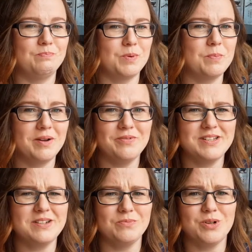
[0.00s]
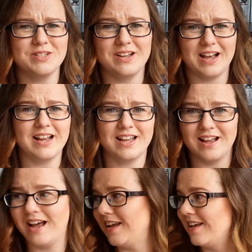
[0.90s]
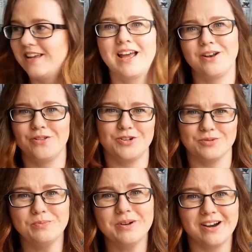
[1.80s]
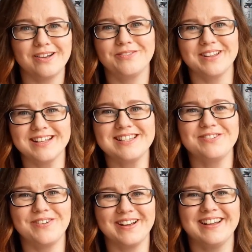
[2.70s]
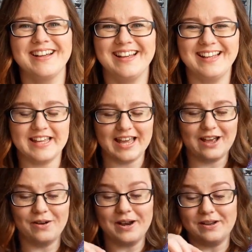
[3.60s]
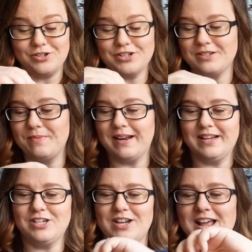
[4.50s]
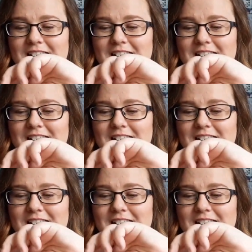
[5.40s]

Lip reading: But my reasoning was I can get another jumper out of this if I eke it out, and I just managed.